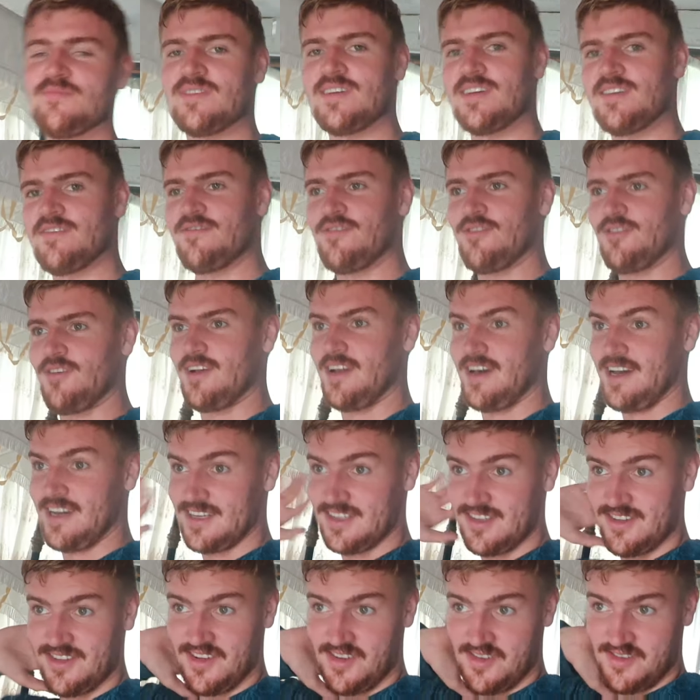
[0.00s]
me for
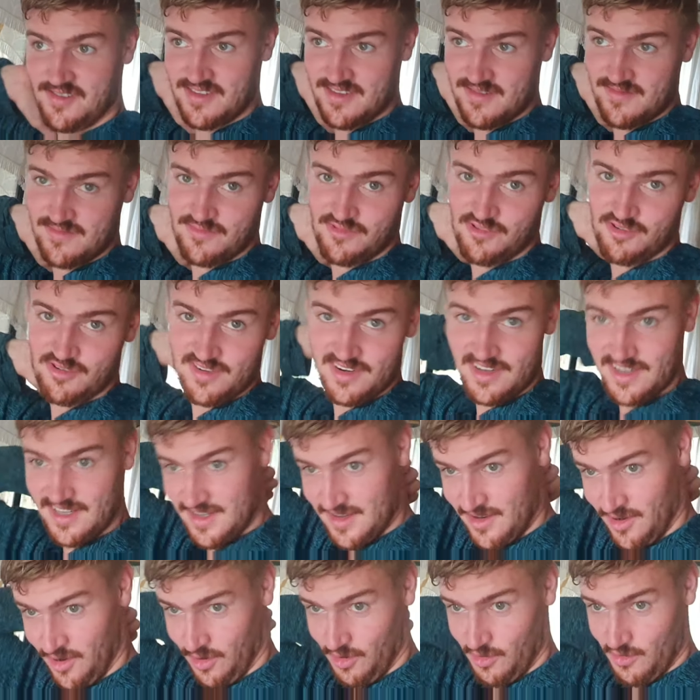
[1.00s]
like no more than
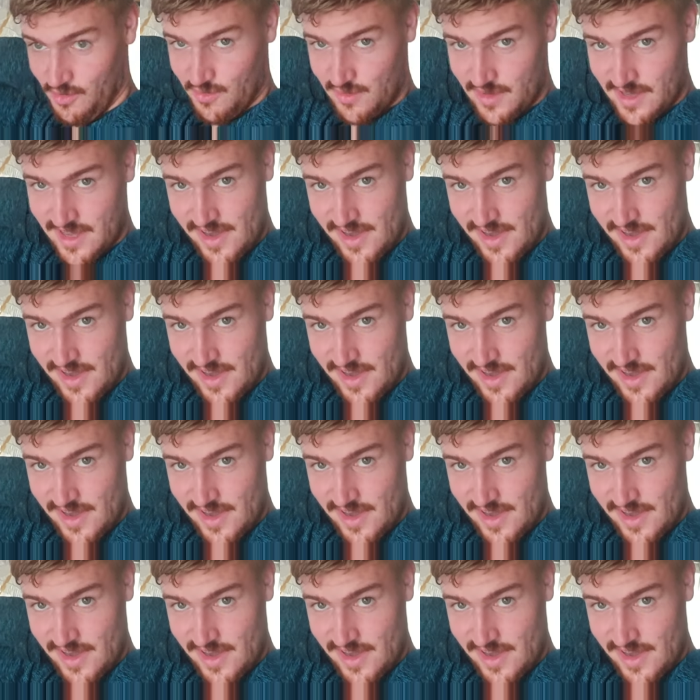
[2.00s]
a whole